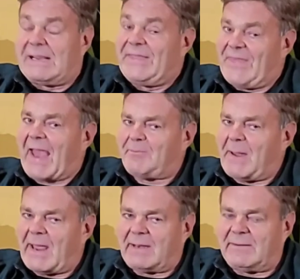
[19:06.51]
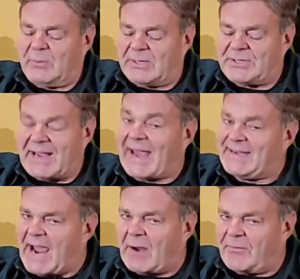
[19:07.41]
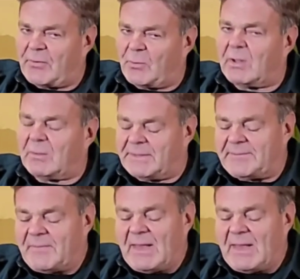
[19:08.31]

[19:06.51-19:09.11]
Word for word: that bad, which I doubt if it will, but